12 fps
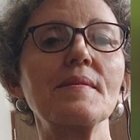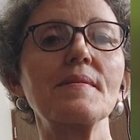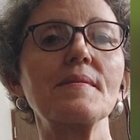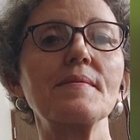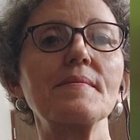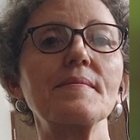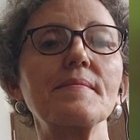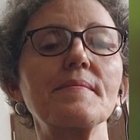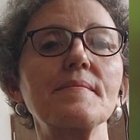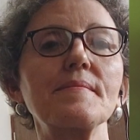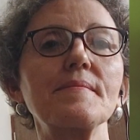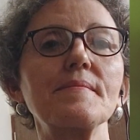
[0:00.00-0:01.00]

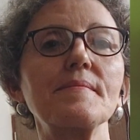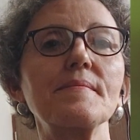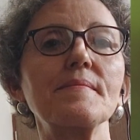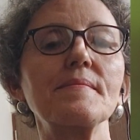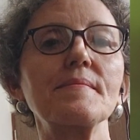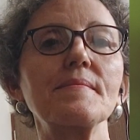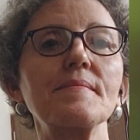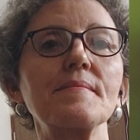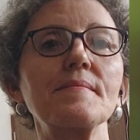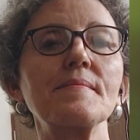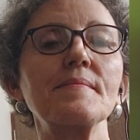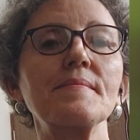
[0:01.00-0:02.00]

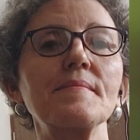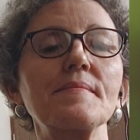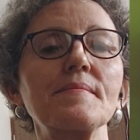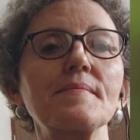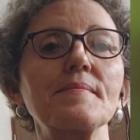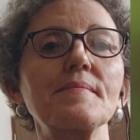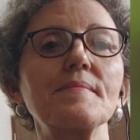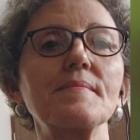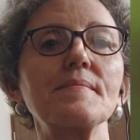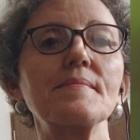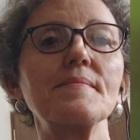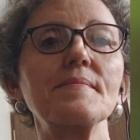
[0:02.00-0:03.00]

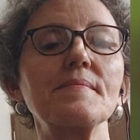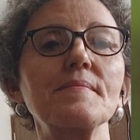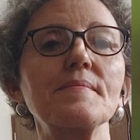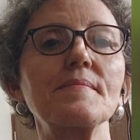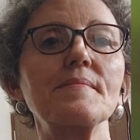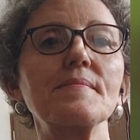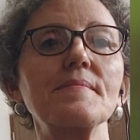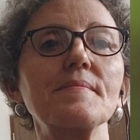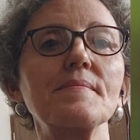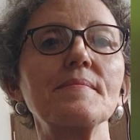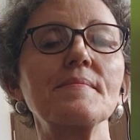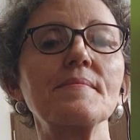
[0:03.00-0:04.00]

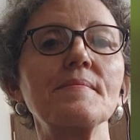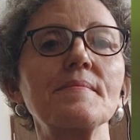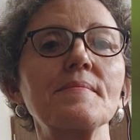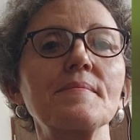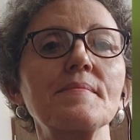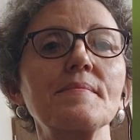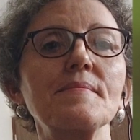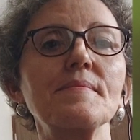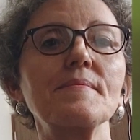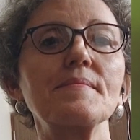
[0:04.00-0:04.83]
This person isn't speaking.